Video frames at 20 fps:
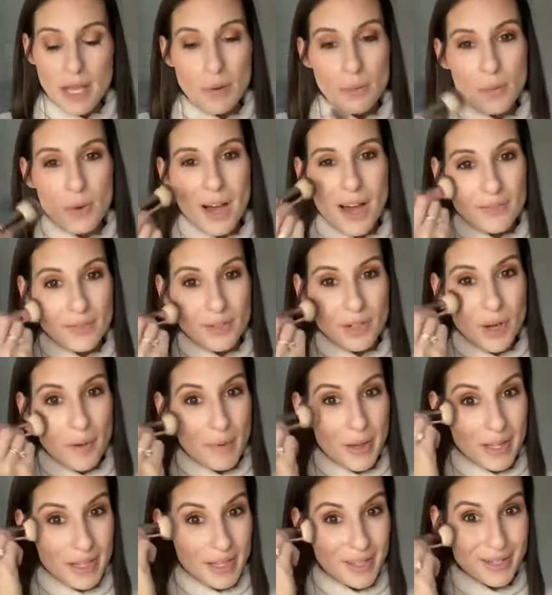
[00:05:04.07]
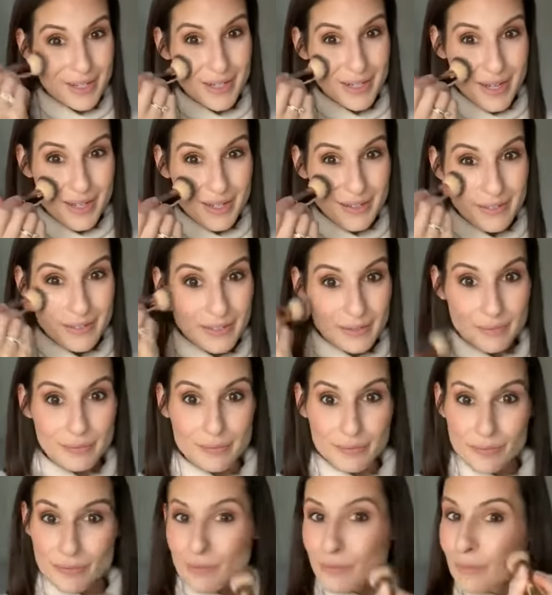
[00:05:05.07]
will have to go back in and kind of
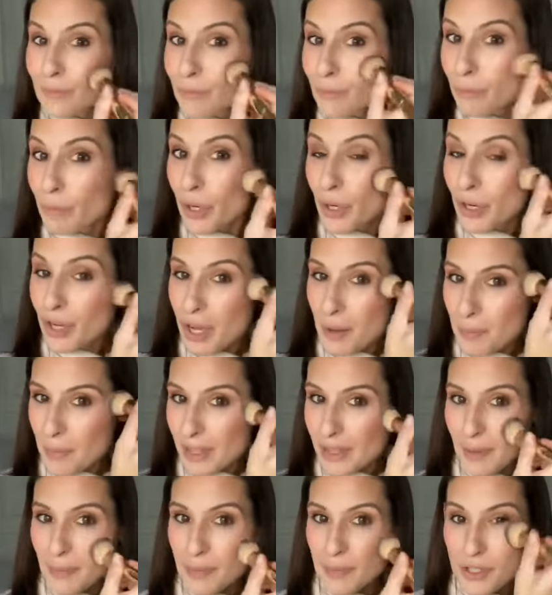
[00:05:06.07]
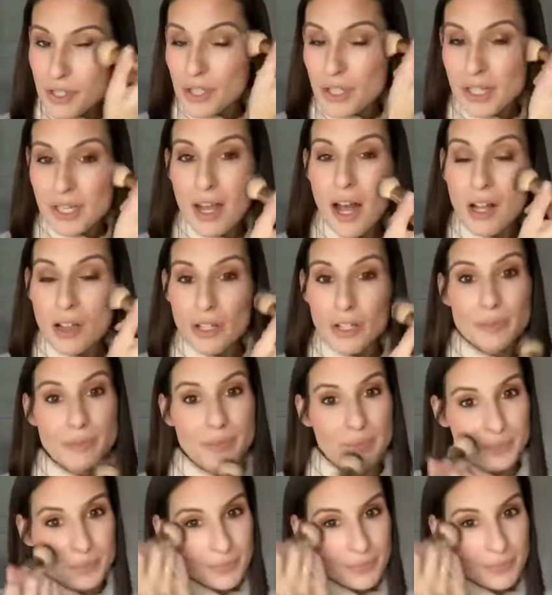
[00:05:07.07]
perk up my lip and cheek color